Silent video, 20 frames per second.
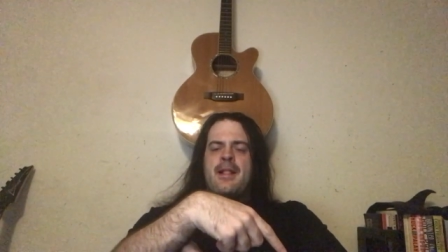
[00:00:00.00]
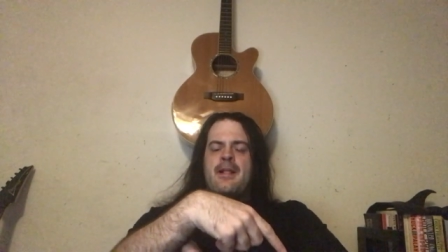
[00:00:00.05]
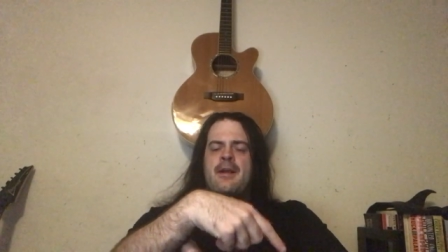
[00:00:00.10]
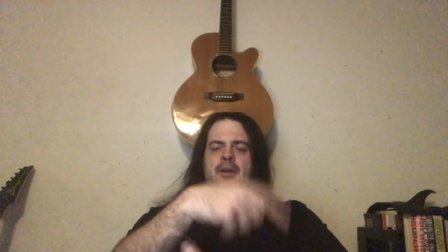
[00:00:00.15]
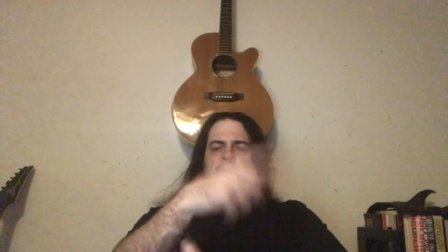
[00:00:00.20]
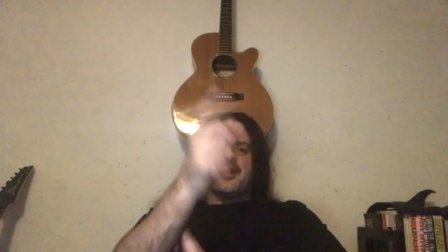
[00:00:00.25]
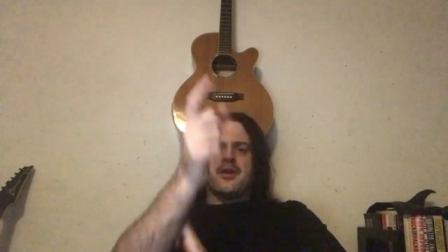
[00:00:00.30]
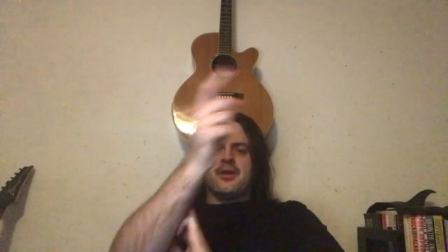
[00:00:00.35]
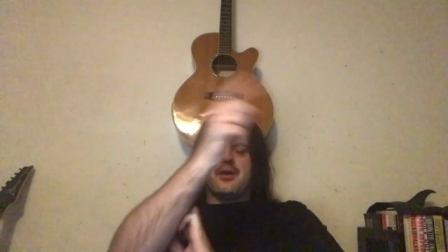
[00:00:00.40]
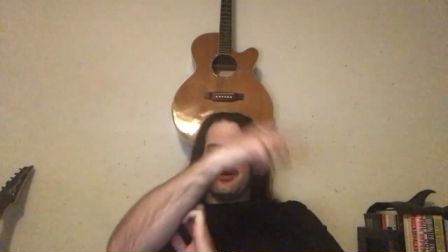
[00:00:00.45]

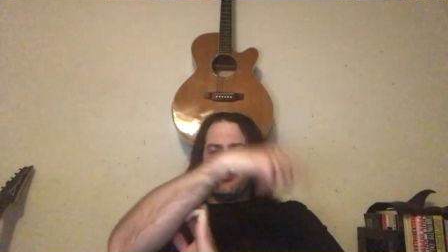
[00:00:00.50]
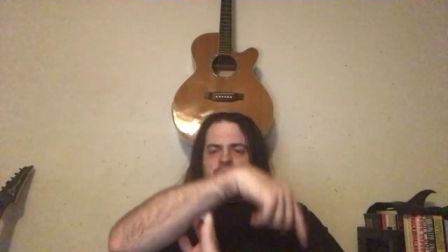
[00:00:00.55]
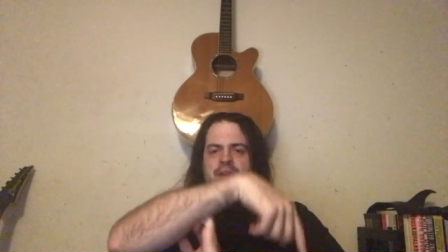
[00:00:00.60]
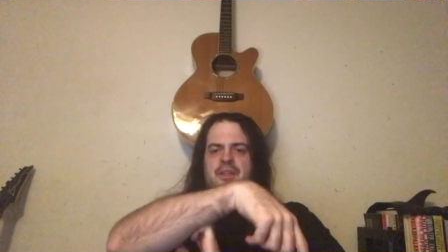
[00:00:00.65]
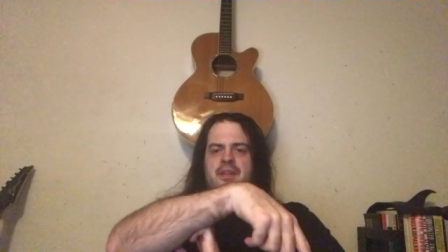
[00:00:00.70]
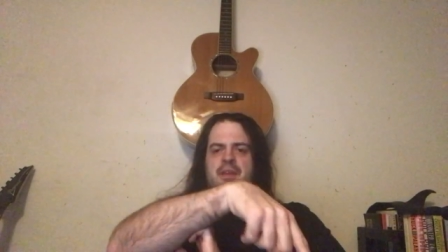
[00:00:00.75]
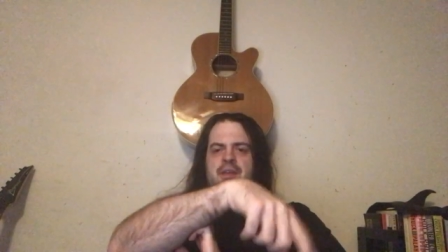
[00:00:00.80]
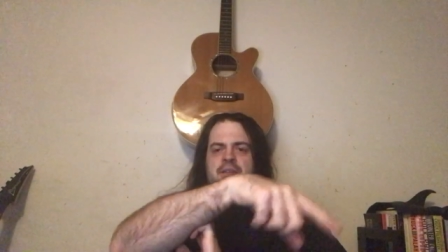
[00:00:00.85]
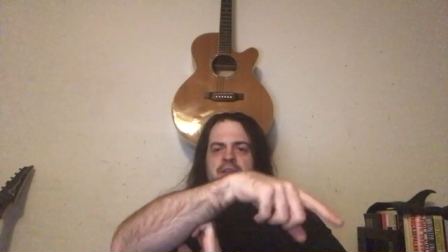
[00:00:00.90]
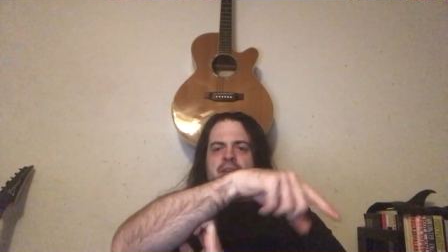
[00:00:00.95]
or, or in
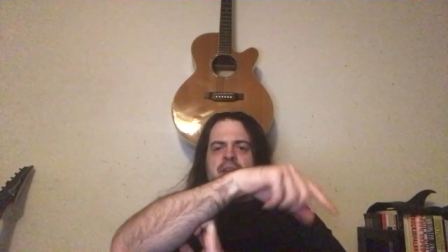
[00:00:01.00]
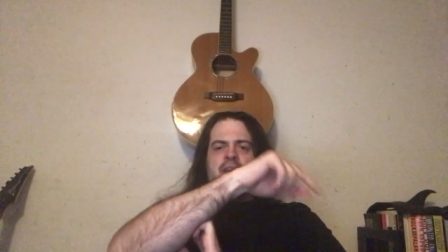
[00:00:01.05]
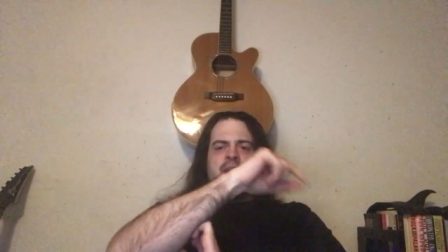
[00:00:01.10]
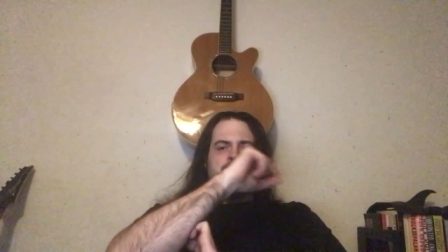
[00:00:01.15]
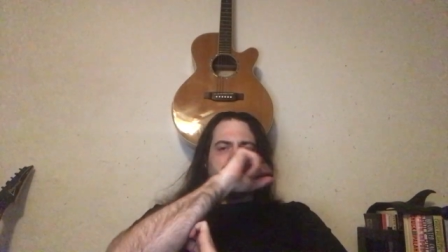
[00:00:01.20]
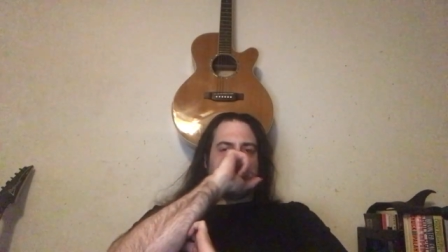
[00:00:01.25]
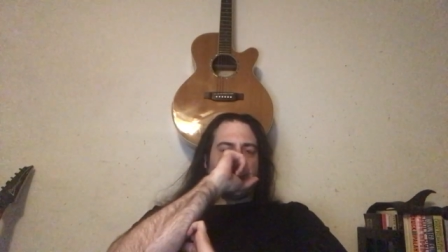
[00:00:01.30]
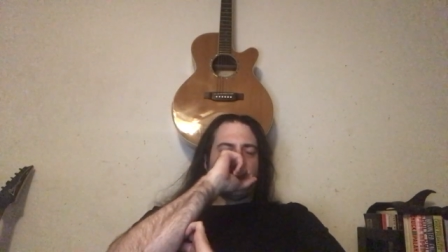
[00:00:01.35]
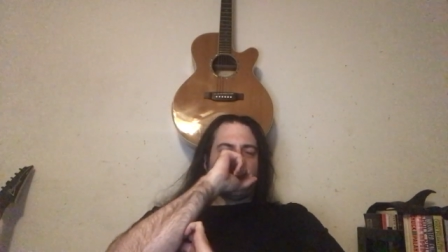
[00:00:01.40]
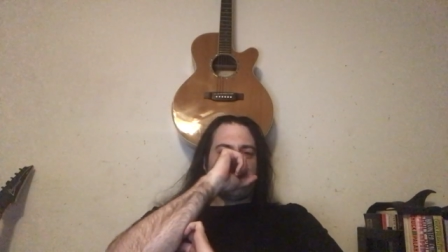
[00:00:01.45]
the
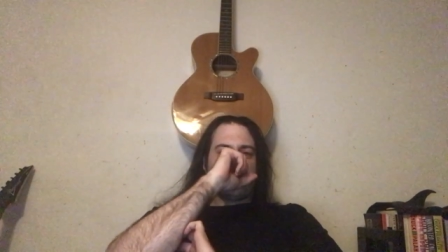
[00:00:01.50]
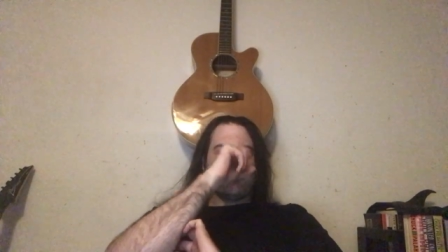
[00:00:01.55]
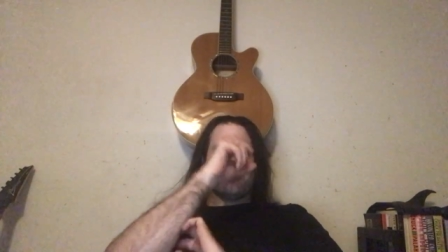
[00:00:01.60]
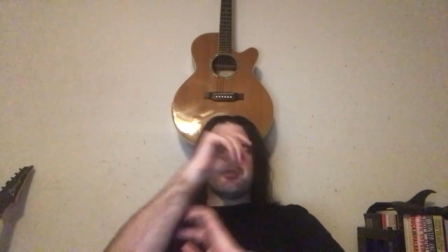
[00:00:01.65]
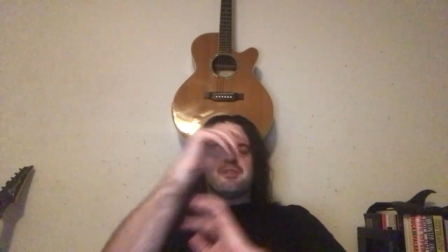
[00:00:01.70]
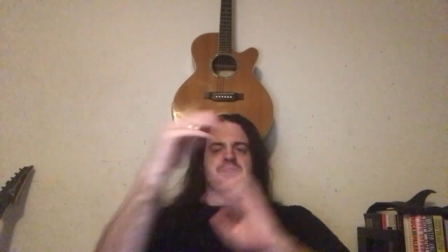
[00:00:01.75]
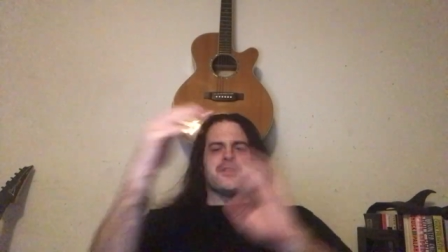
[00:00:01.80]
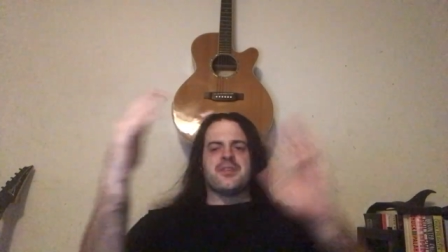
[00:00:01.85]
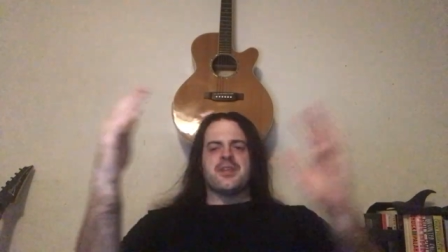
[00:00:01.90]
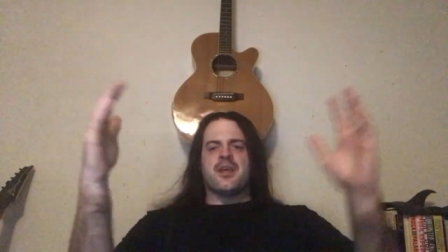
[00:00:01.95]
Decatur area, I
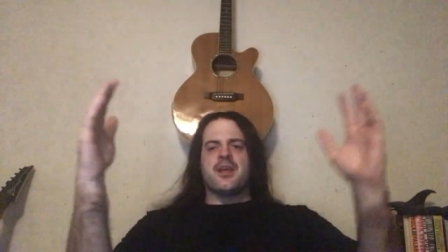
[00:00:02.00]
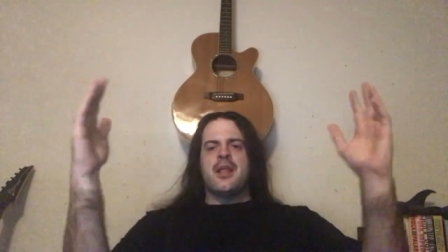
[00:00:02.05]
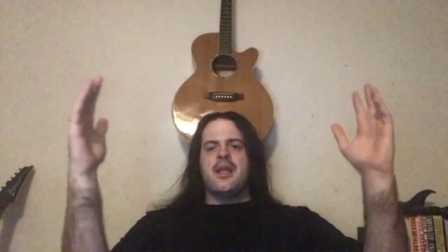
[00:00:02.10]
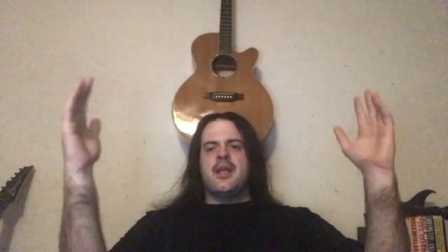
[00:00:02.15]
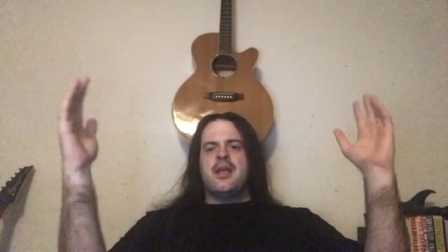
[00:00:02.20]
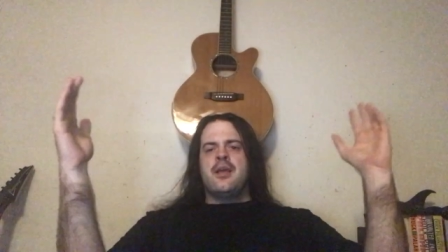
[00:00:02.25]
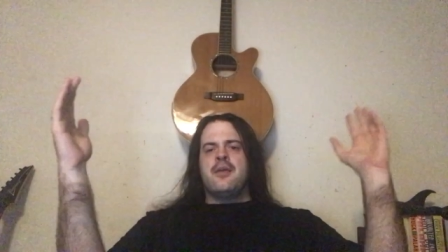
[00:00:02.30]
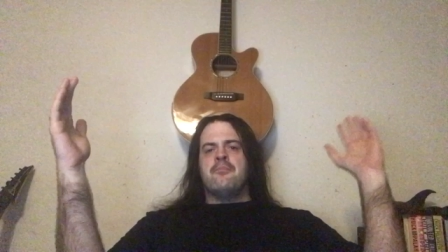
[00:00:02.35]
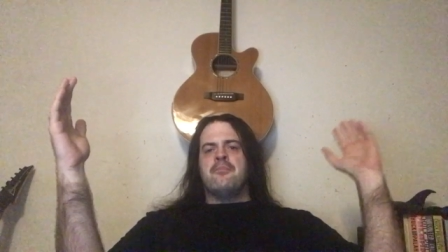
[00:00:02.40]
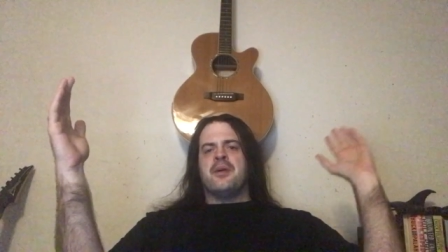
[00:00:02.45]
should say.
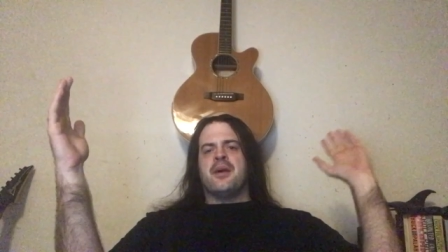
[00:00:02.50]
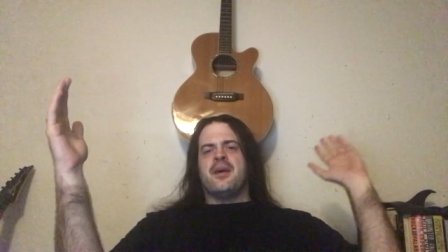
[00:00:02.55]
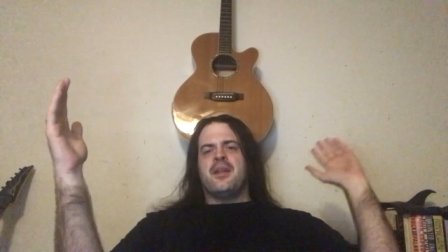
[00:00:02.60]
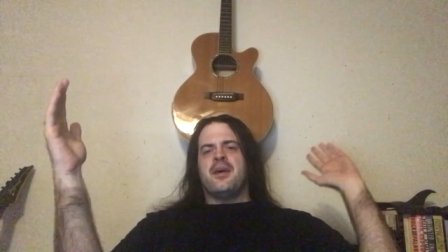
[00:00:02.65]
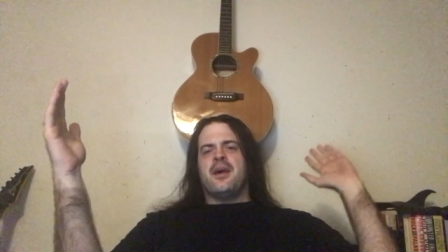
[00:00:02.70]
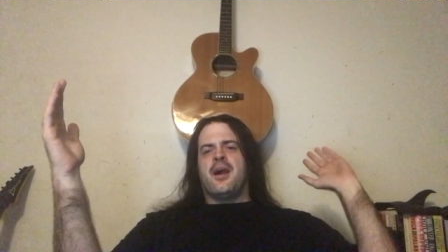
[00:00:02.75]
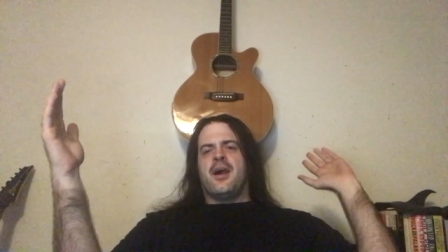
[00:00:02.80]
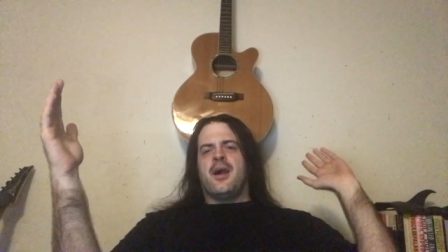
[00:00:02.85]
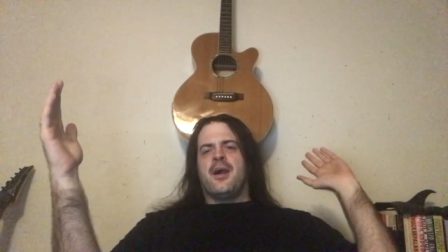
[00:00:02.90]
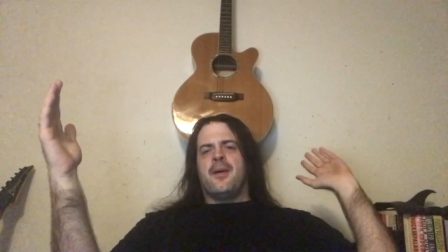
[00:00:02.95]

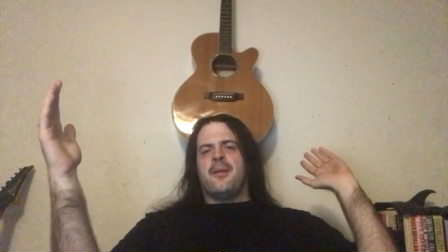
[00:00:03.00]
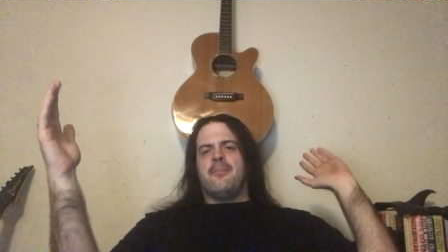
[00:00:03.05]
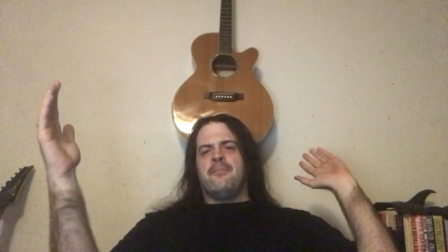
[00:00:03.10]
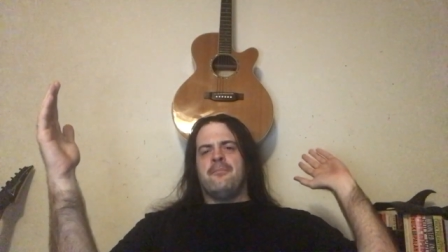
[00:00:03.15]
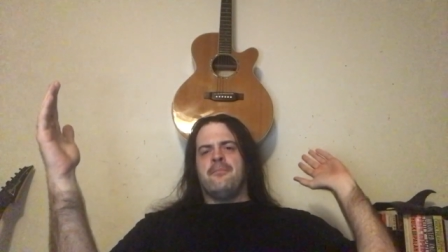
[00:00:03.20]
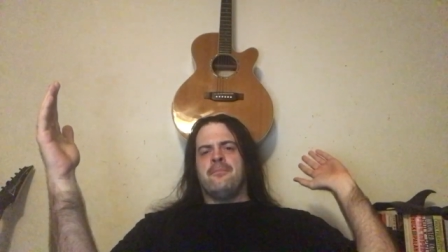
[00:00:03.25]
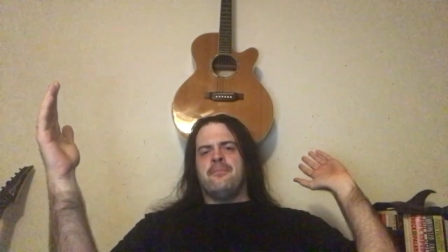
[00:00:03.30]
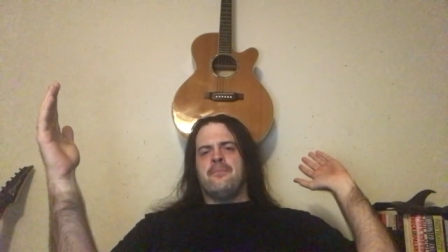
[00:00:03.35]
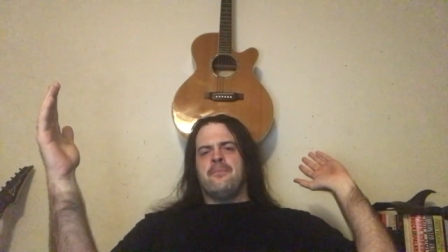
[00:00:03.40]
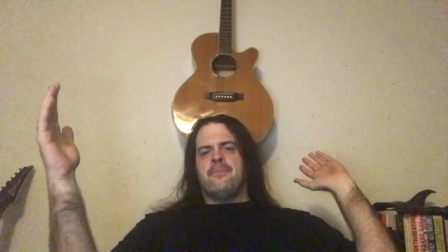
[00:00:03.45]
But um,